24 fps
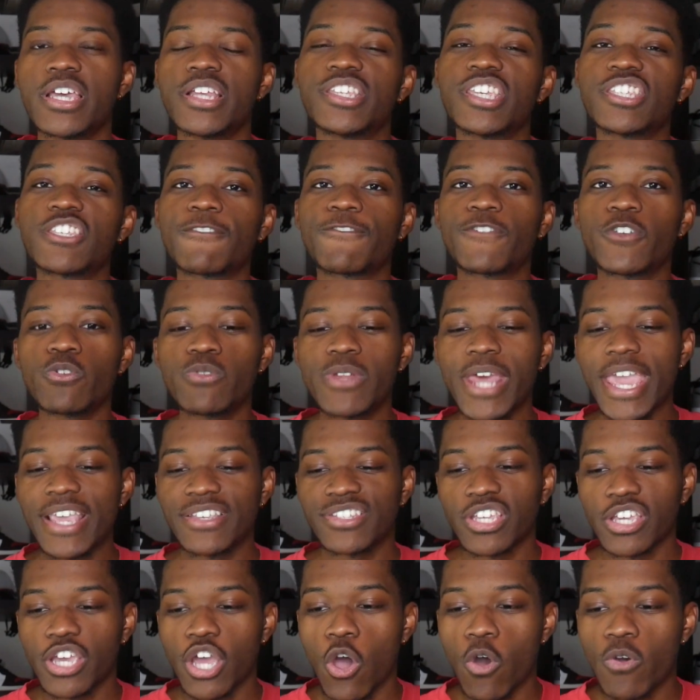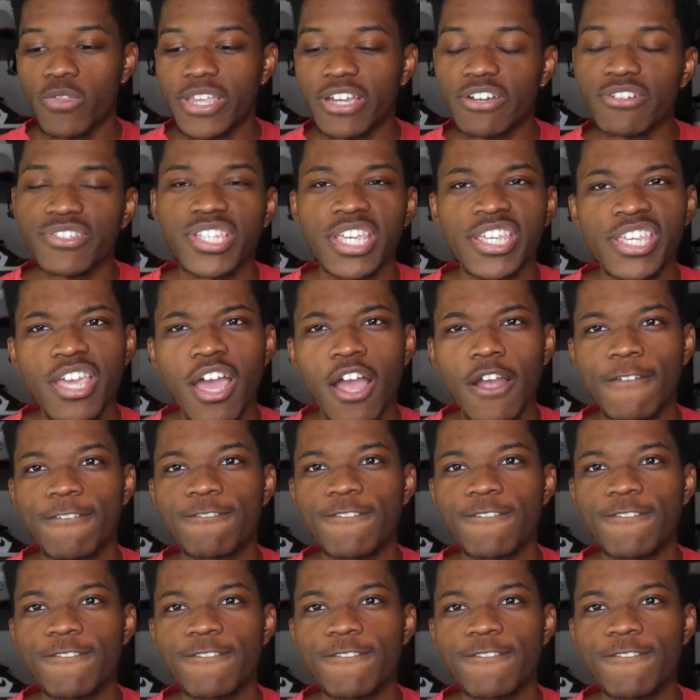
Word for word: Just a few days ago, there's a young